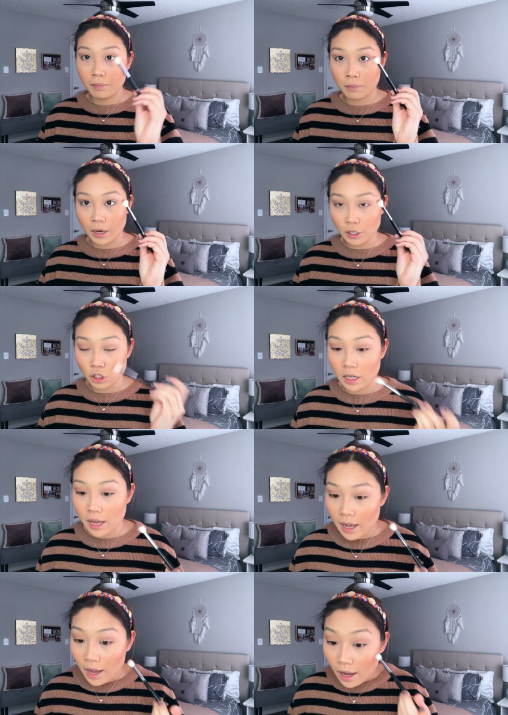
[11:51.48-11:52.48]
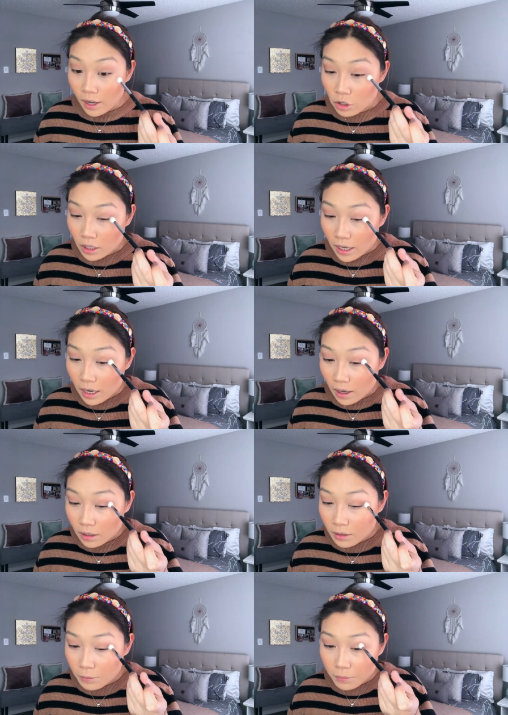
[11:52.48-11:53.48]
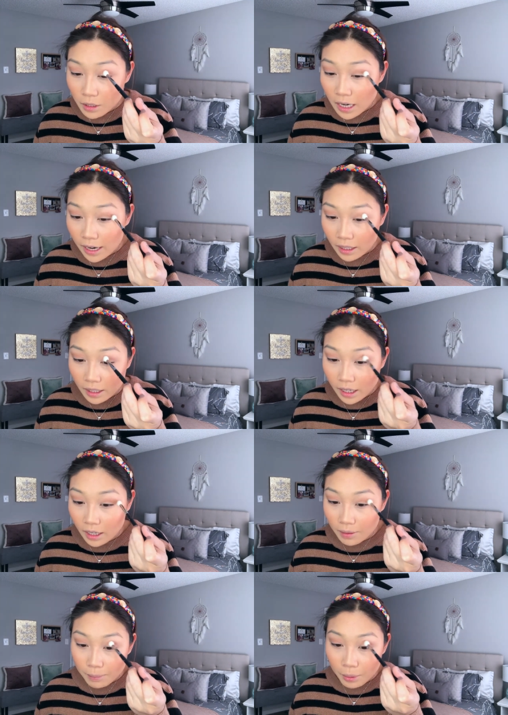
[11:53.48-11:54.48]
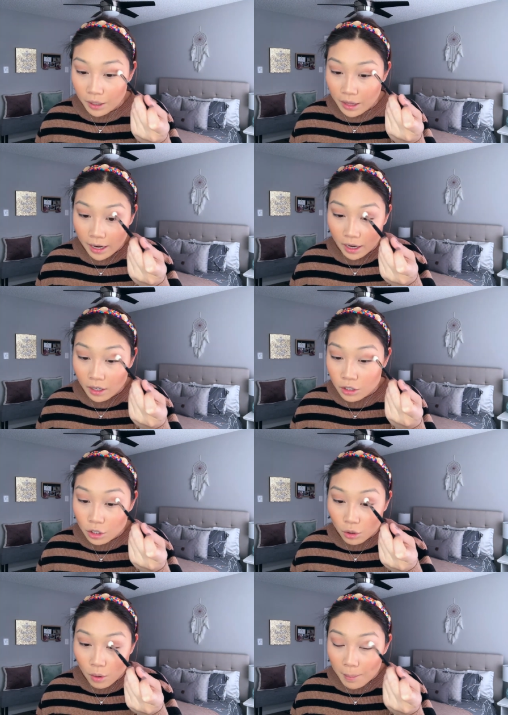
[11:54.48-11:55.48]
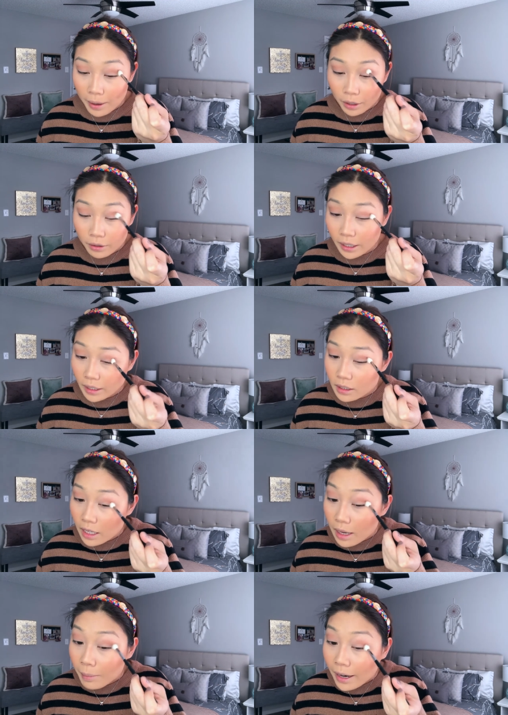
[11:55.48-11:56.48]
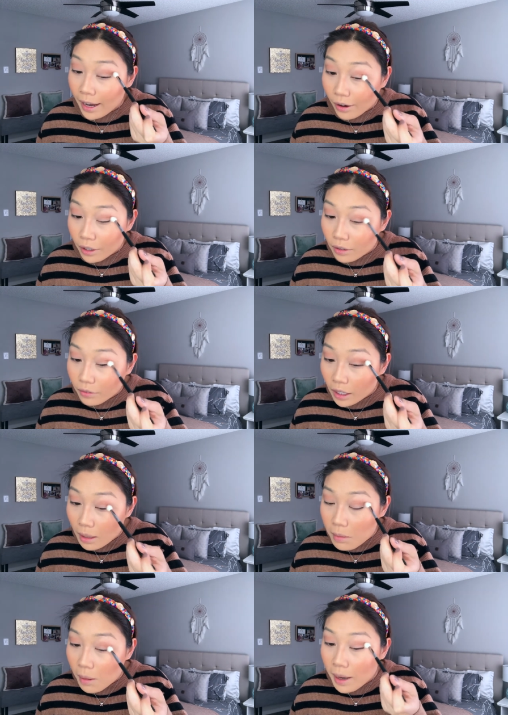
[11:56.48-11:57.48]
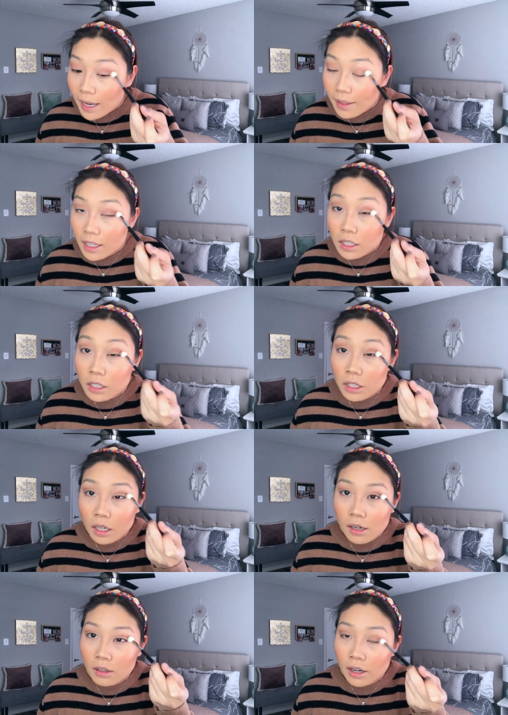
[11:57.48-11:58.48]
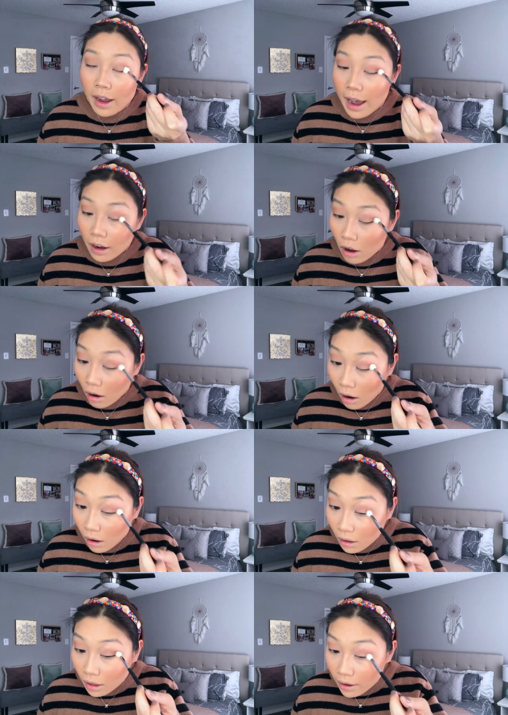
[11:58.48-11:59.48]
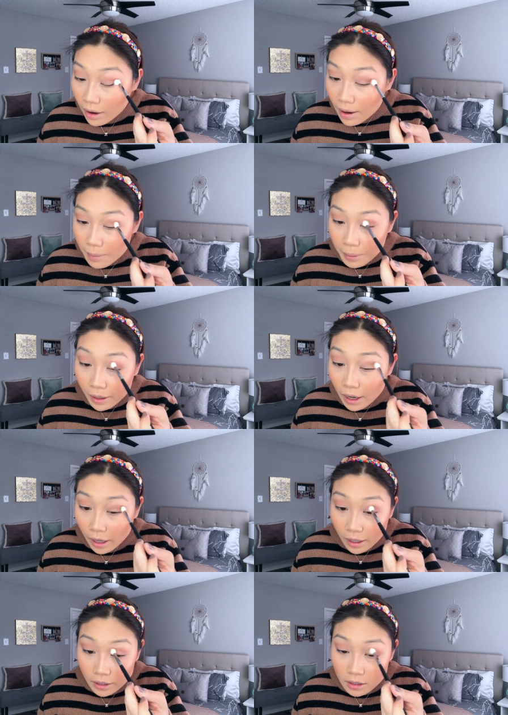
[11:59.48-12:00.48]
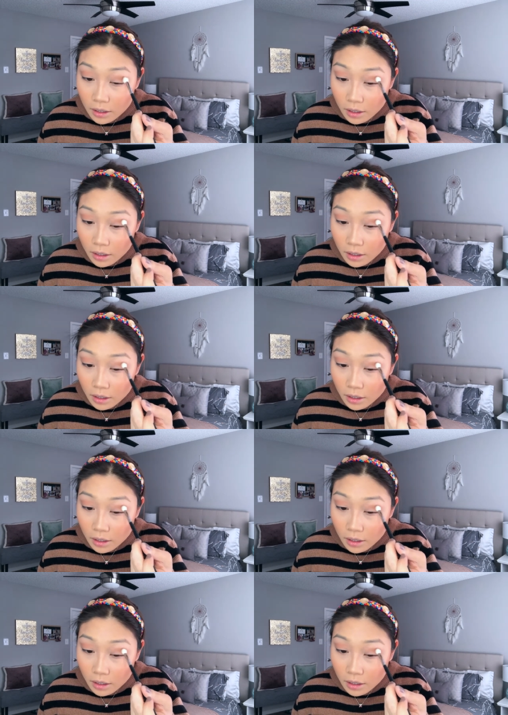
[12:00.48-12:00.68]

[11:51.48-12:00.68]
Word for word: brush and just kind of tightly put that into my crease and my outer V. I'm not making this a dark look at all because